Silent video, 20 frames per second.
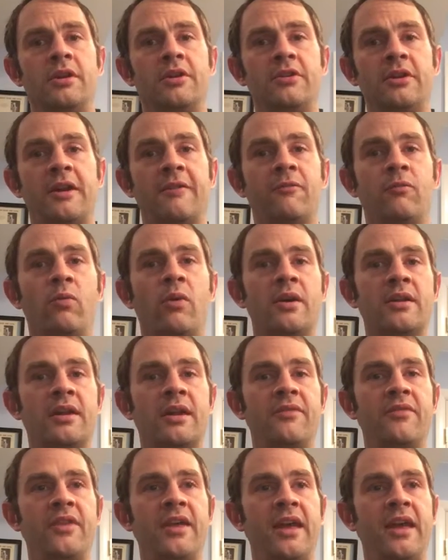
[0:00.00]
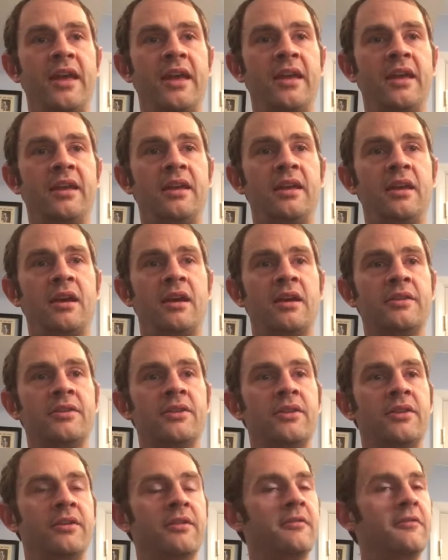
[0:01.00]
you have 1 on the A
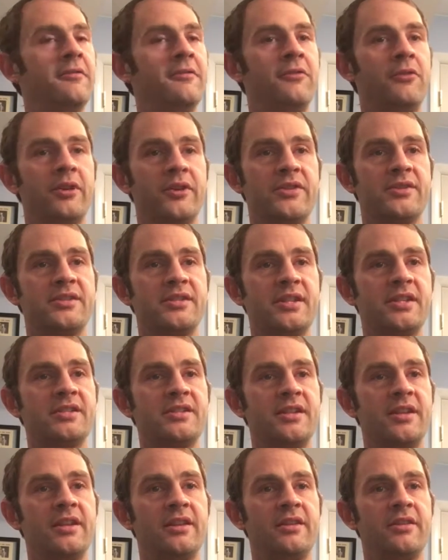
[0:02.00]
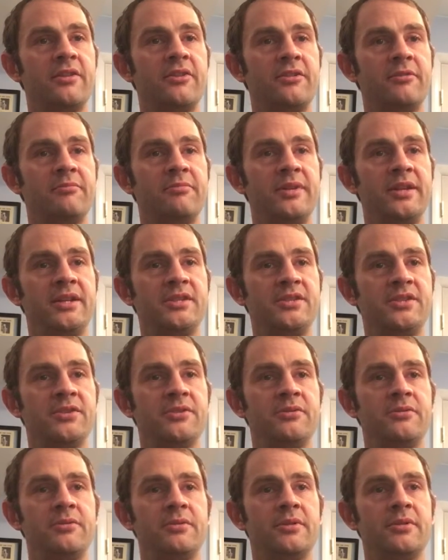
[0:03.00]
on the 4th 16th note in beat
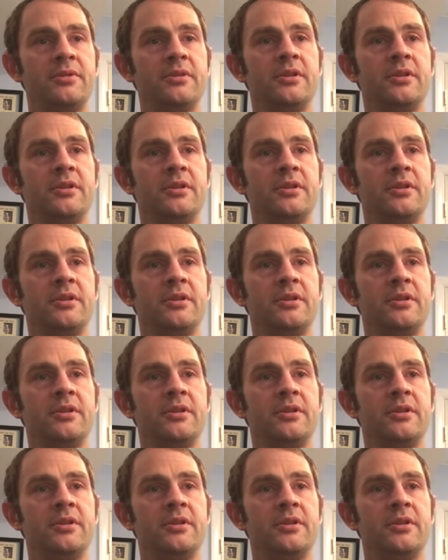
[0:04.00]
2,